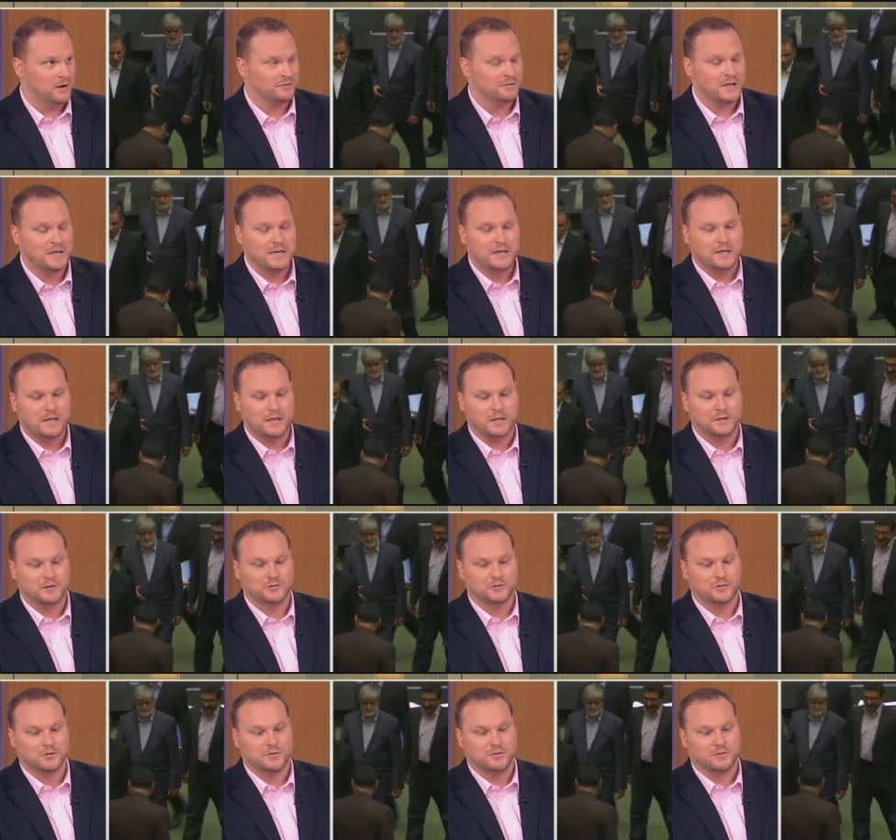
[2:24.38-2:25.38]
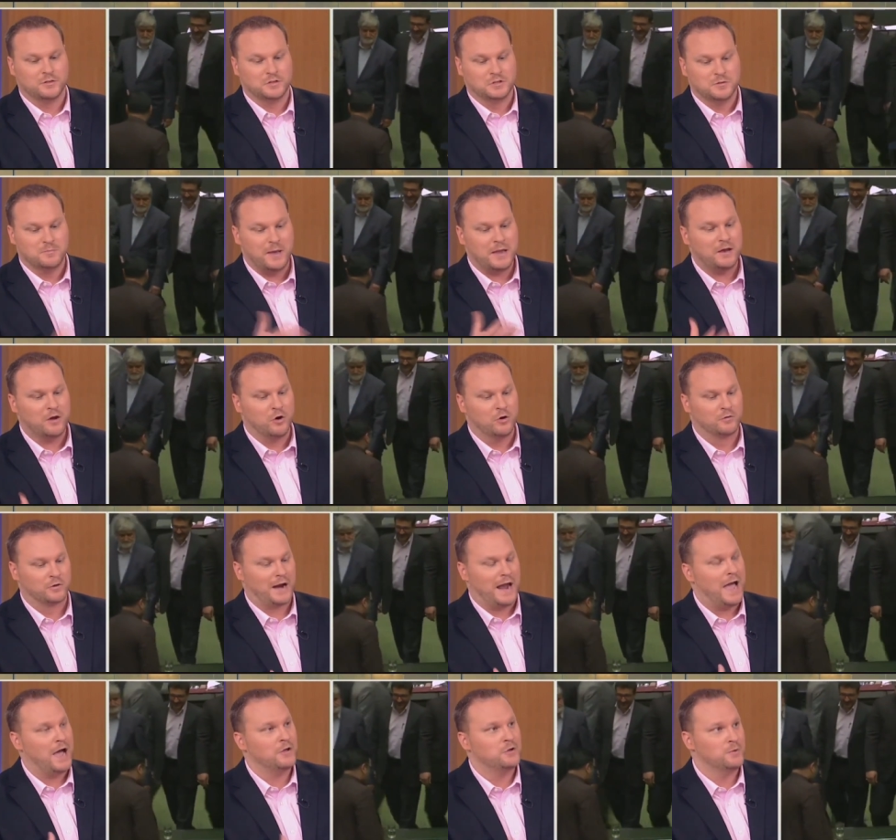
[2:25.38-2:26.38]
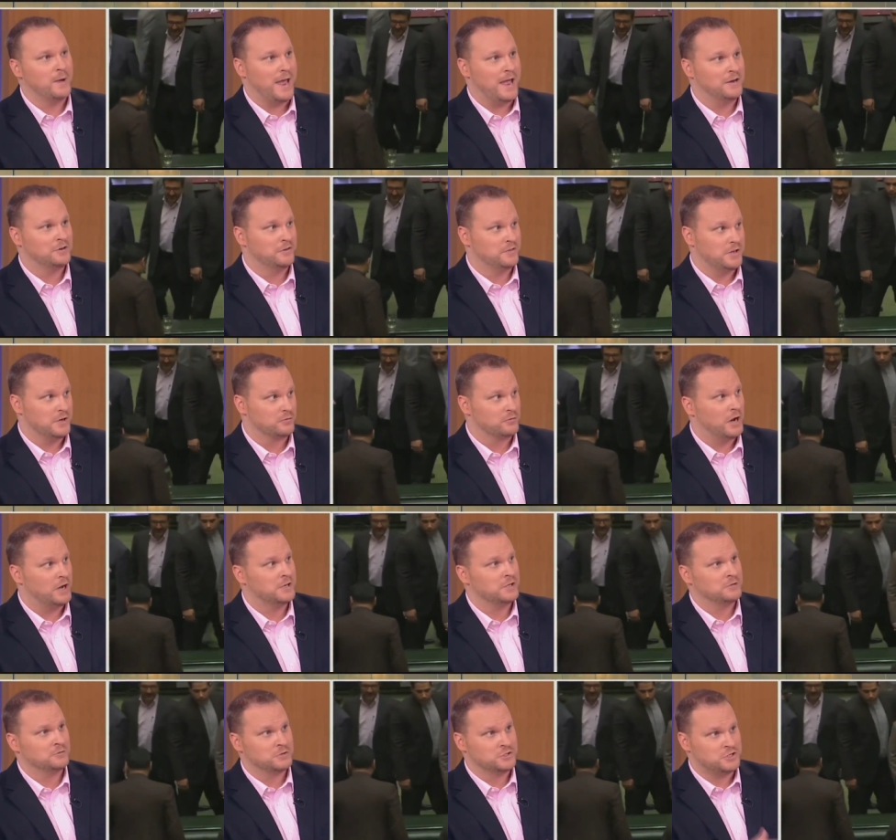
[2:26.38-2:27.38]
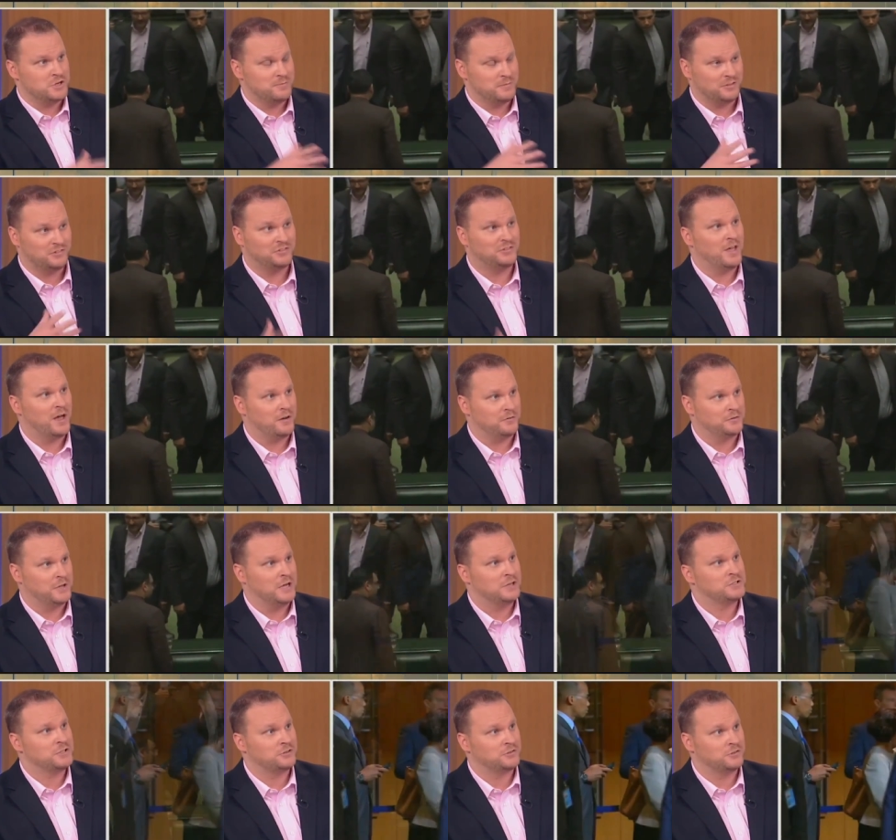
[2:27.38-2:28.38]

of is the debate over how you handle the Iranian regime itself, not